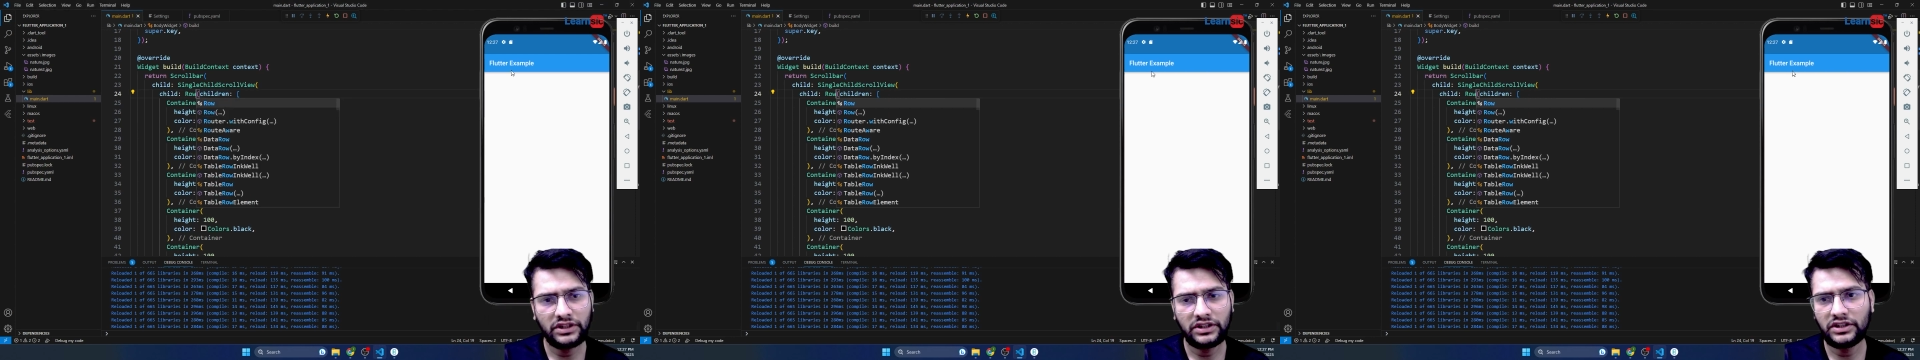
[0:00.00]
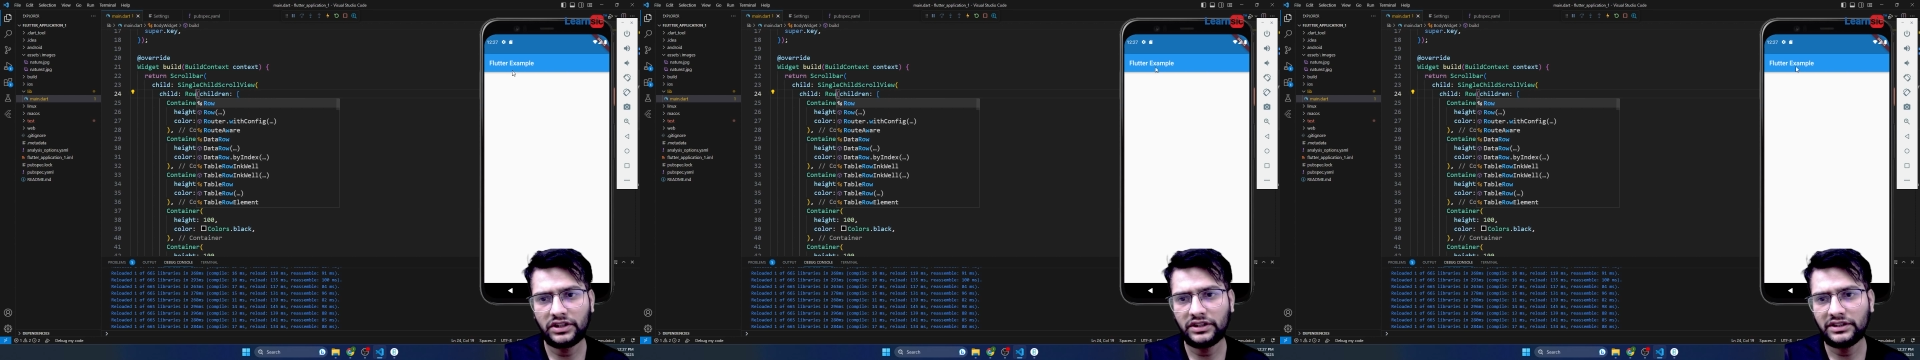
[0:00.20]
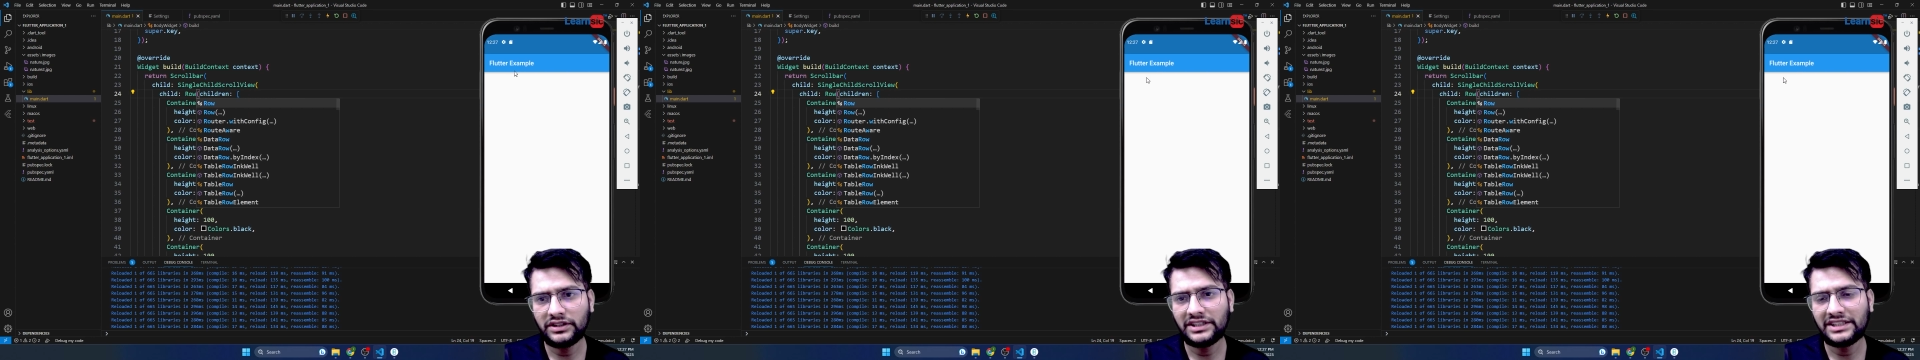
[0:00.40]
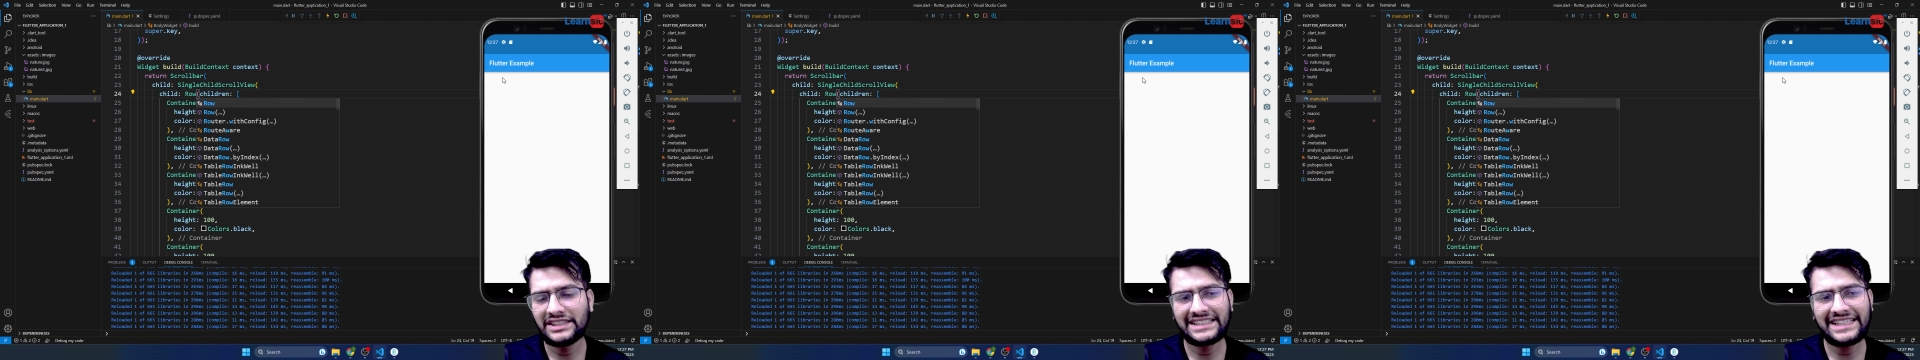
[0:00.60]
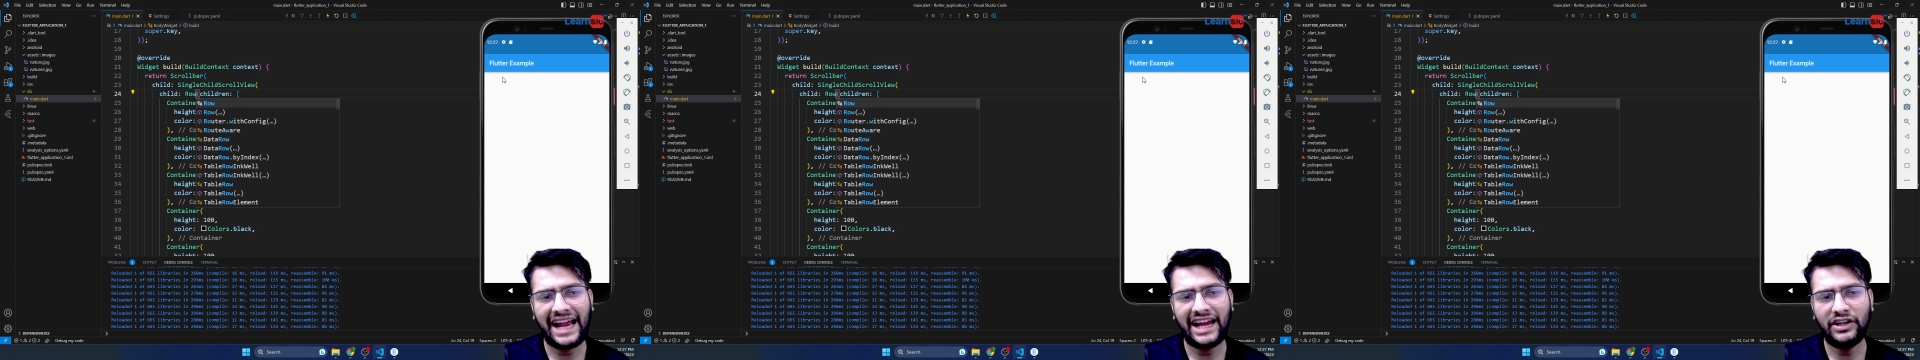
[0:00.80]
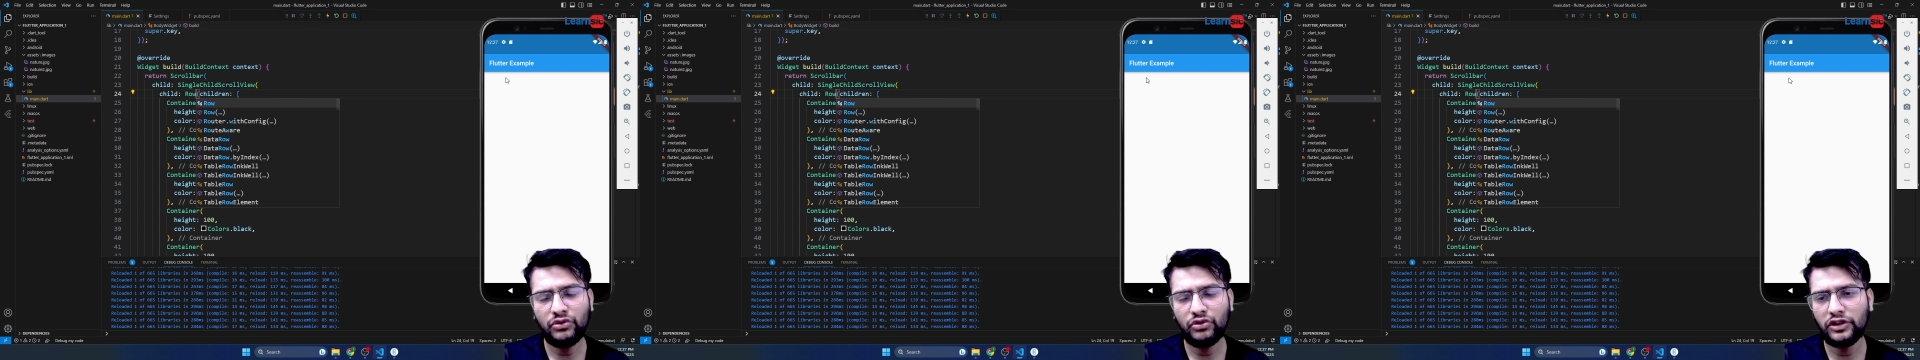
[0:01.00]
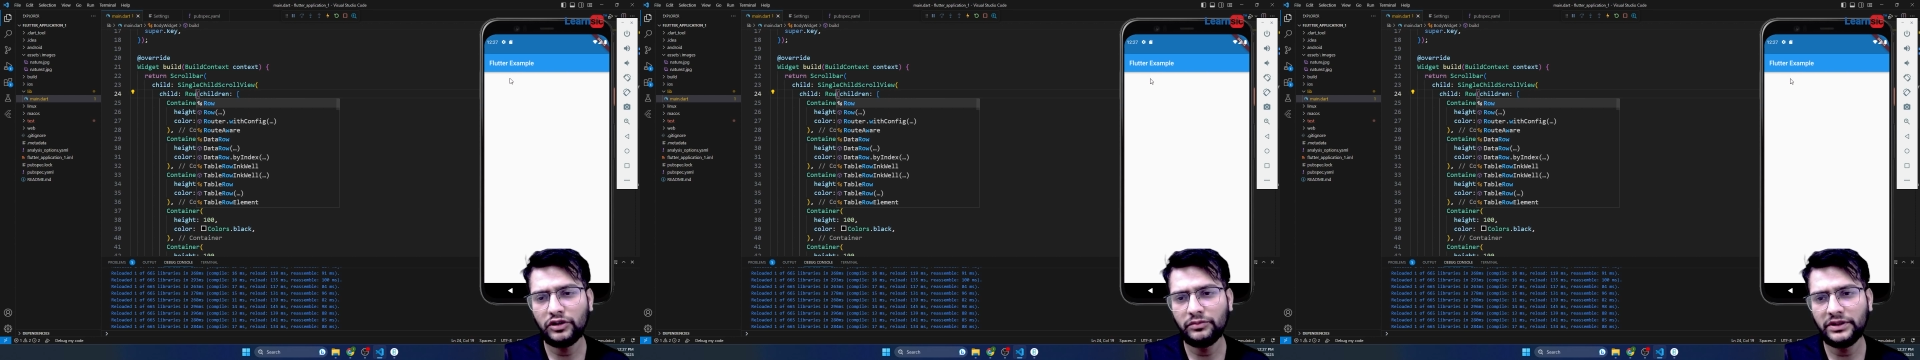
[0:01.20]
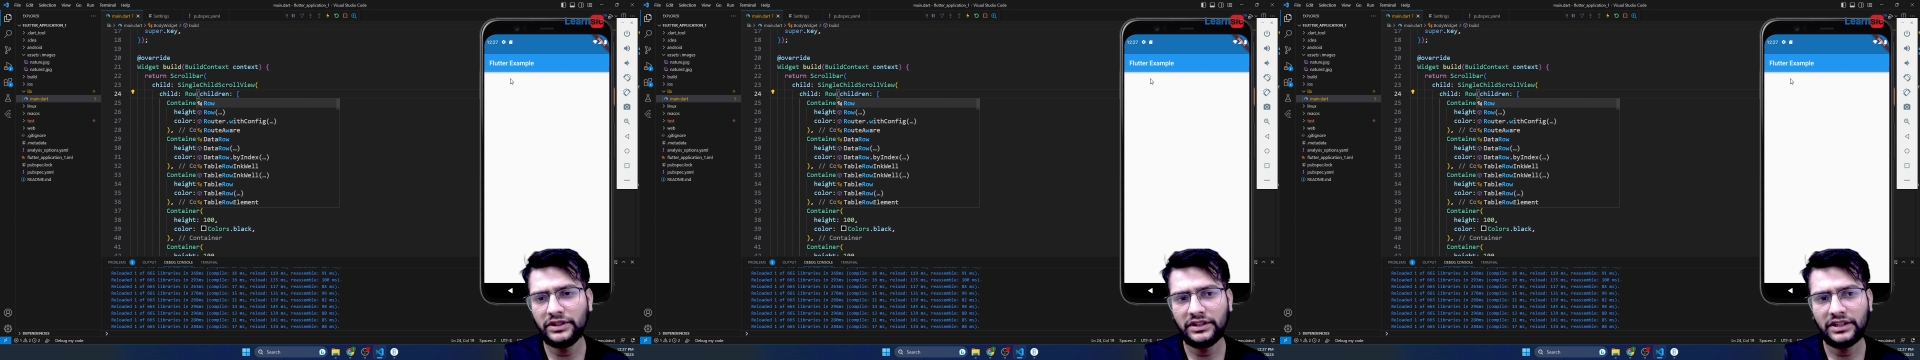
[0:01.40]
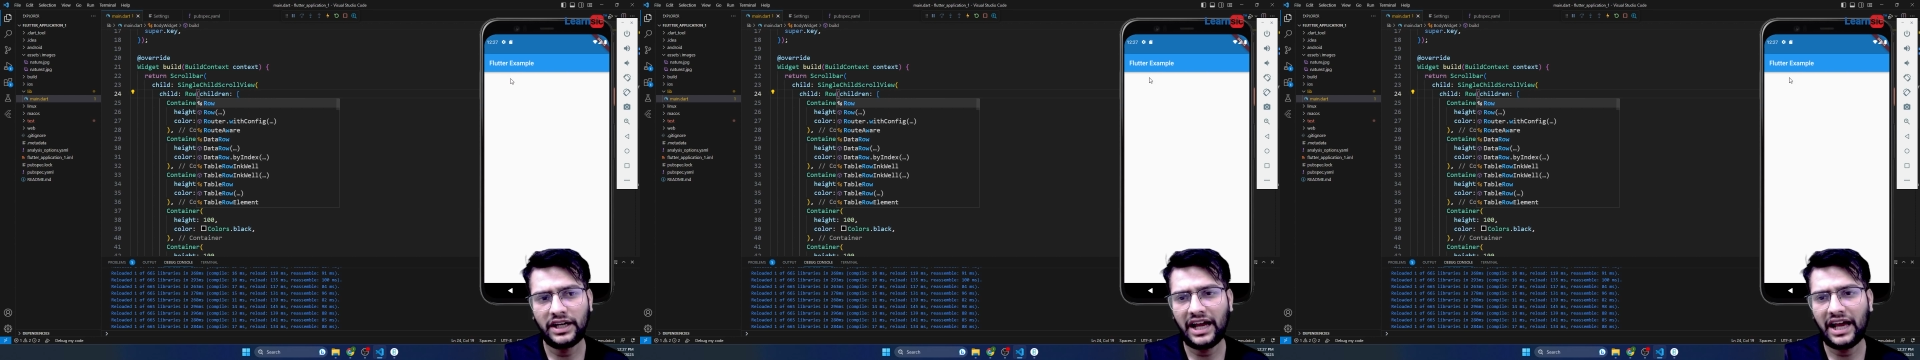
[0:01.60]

the child will be